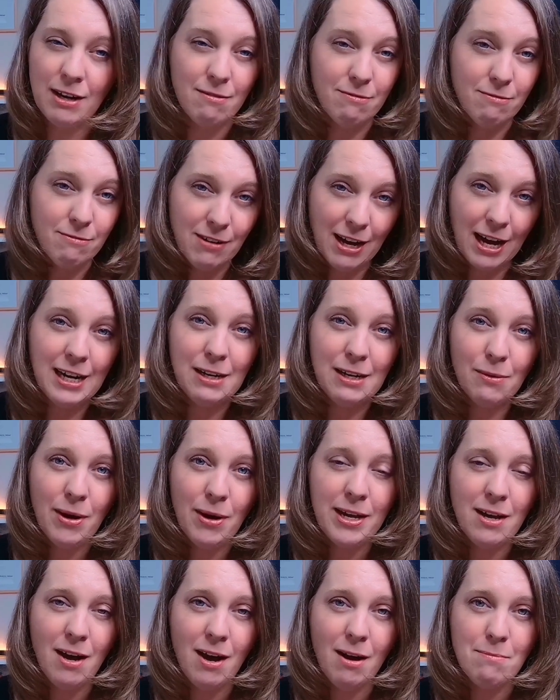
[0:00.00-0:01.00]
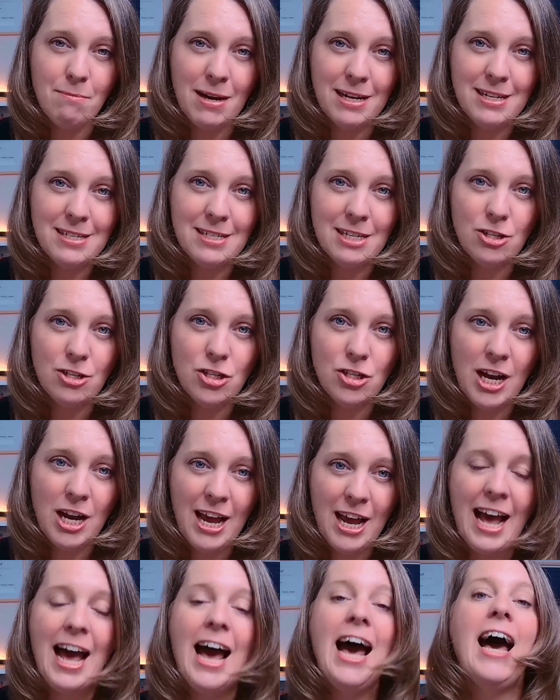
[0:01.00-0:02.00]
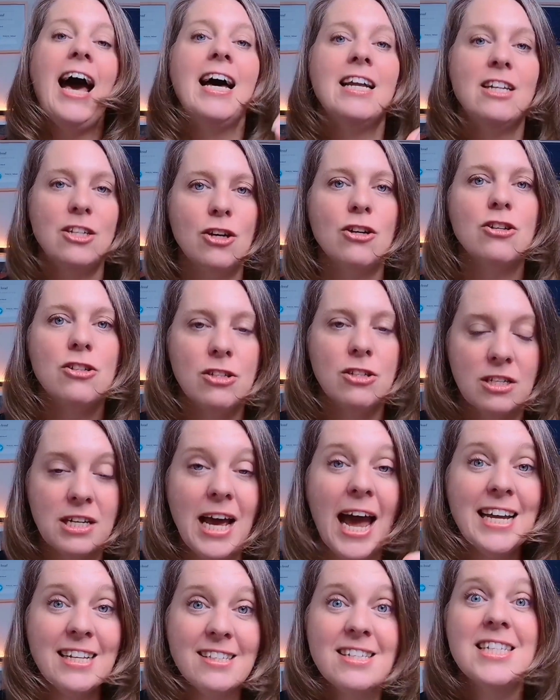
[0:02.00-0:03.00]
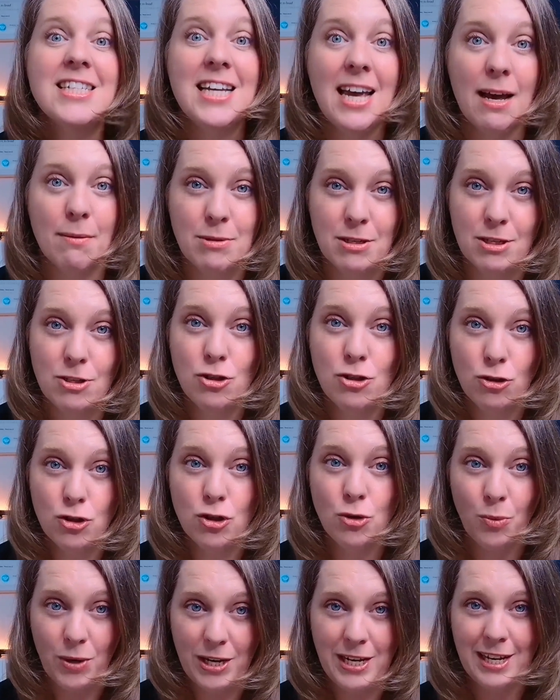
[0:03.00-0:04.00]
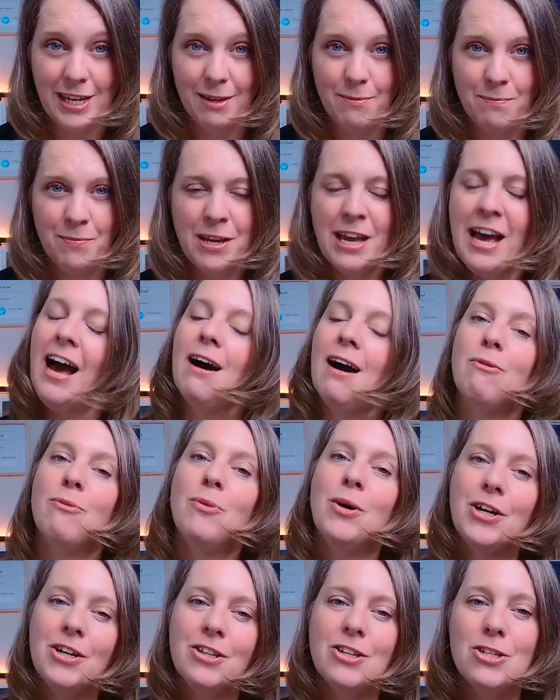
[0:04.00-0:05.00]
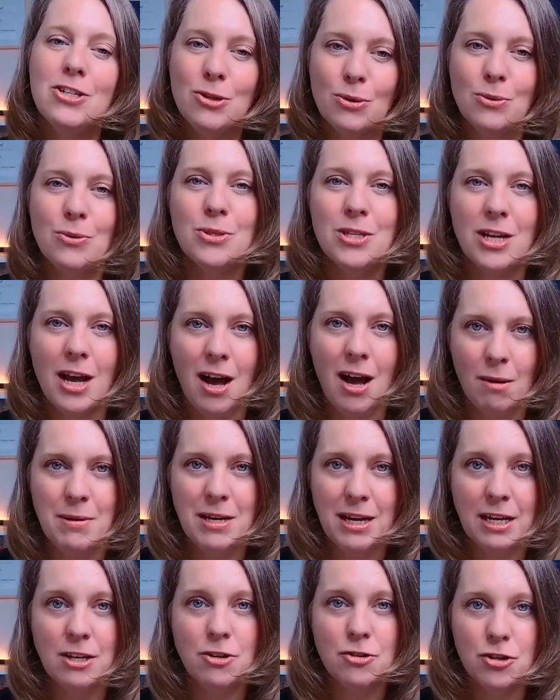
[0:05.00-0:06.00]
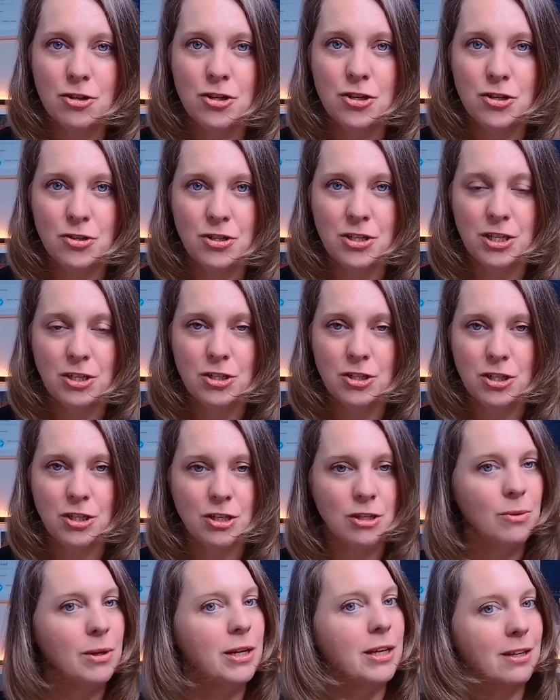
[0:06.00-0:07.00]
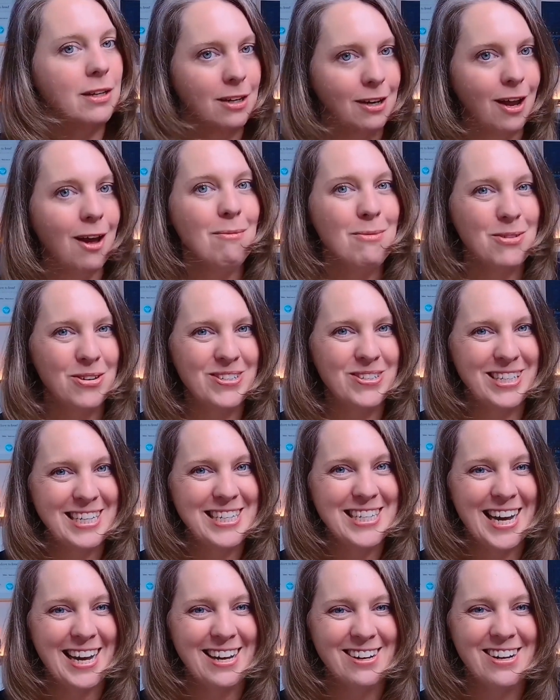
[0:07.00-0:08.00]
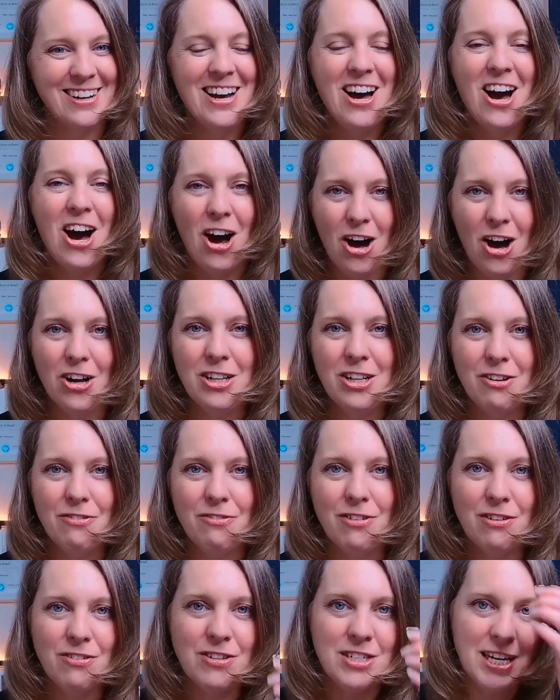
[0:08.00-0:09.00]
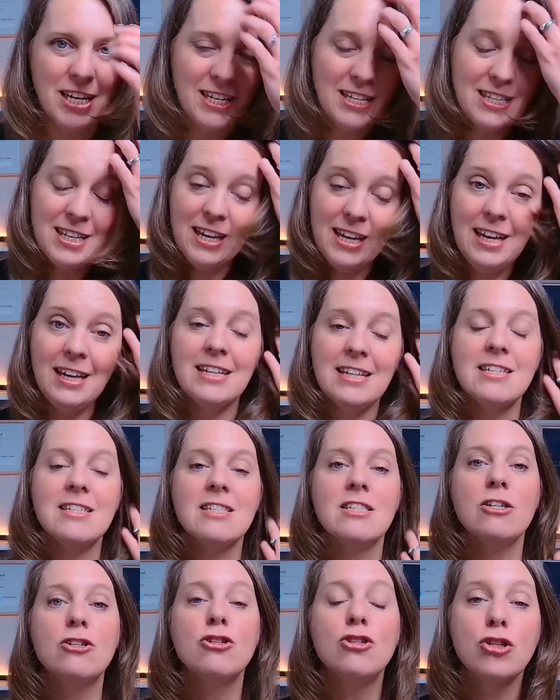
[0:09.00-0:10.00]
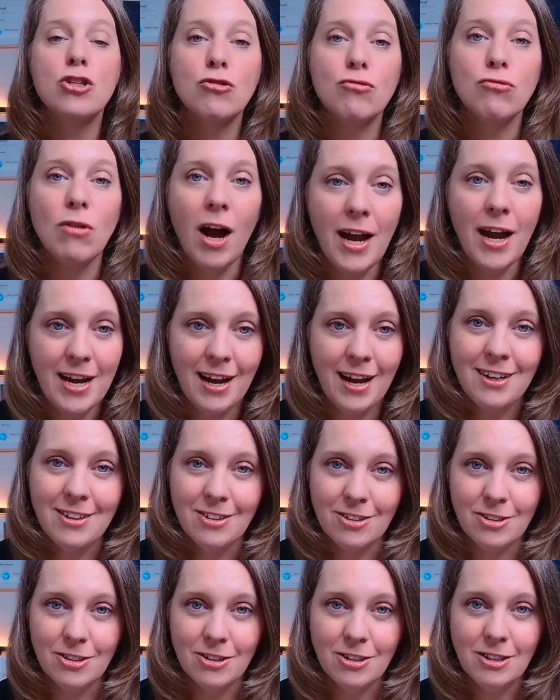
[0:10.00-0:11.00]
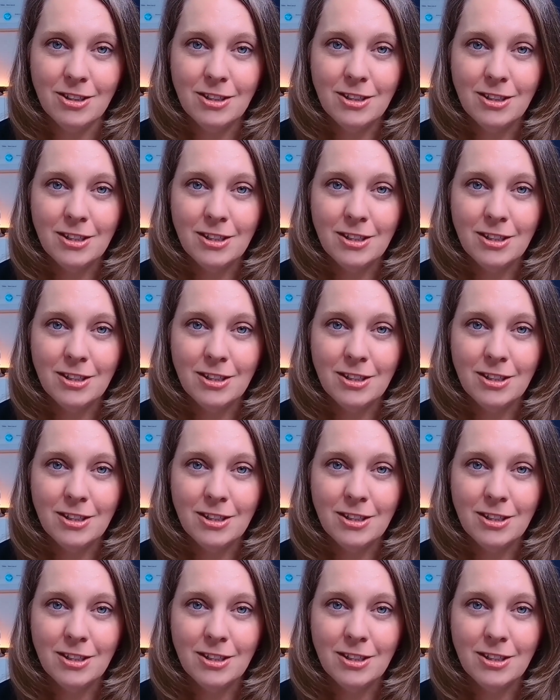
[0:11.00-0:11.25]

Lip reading: evaluate our message and to take steps to tweak it. And one of the tools that I'll be introducing to you in a lot more detail on the 15th is the triangle